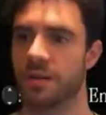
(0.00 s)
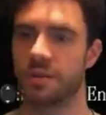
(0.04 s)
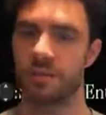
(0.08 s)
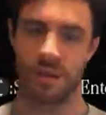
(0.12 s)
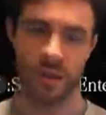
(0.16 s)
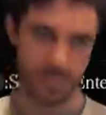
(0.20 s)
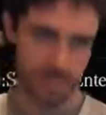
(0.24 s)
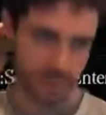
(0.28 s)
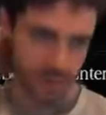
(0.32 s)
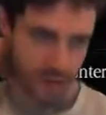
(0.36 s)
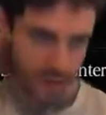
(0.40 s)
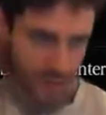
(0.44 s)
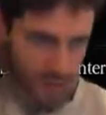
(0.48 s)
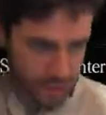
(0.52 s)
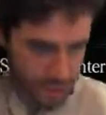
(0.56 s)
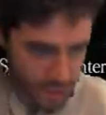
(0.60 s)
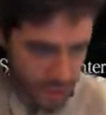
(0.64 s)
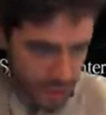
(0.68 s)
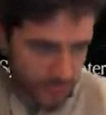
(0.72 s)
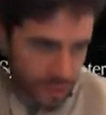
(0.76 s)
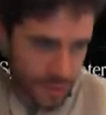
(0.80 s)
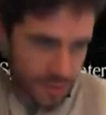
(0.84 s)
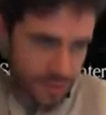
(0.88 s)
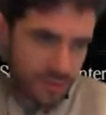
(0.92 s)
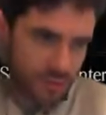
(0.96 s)
up yet,
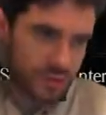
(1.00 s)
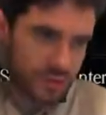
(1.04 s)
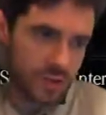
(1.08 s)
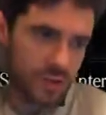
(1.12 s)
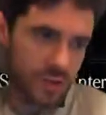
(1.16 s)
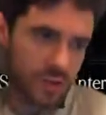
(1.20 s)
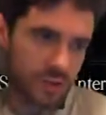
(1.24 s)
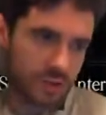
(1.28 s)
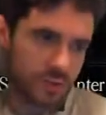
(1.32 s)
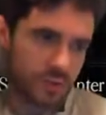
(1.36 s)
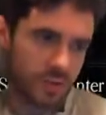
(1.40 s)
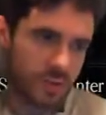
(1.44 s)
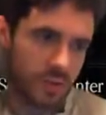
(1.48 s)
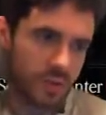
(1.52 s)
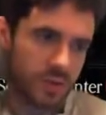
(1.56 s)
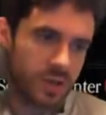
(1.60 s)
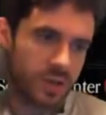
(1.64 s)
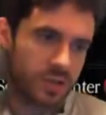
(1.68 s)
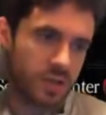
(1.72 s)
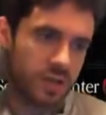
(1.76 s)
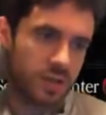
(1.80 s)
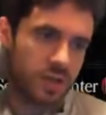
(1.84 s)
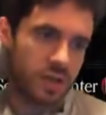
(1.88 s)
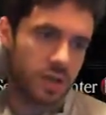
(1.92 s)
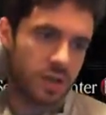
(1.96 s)
don't have the souls for
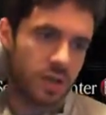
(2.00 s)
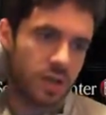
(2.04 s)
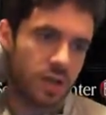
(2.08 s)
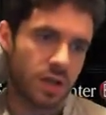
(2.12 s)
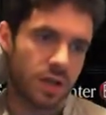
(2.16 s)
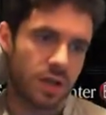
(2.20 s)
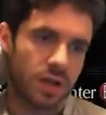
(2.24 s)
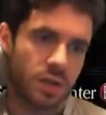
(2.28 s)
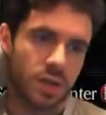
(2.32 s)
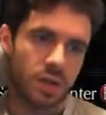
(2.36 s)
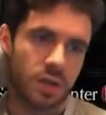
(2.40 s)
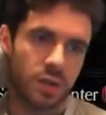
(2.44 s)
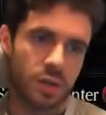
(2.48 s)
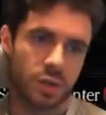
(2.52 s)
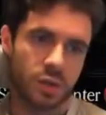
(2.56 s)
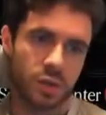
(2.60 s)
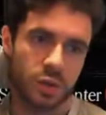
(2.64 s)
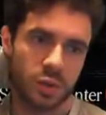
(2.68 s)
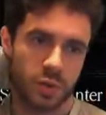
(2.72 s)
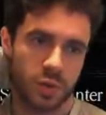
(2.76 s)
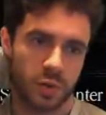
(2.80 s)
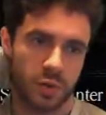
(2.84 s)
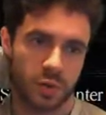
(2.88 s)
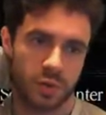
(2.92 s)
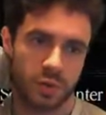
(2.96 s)
it.
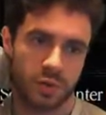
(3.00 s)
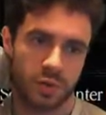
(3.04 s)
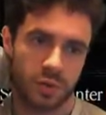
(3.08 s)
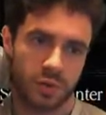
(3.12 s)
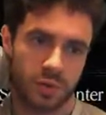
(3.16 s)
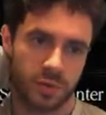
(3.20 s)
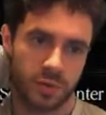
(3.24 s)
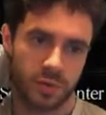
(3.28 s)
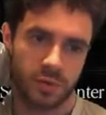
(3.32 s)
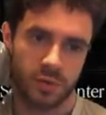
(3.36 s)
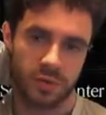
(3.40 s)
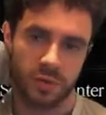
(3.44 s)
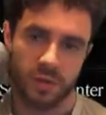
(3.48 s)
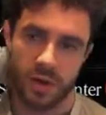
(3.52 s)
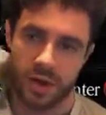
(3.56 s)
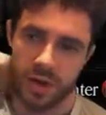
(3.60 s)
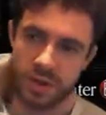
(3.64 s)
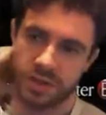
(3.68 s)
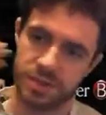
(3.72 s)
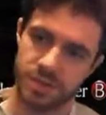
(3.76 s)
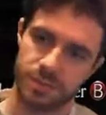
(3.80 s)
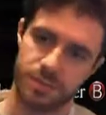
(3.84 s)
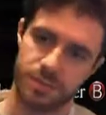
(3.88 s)
Whew. Right.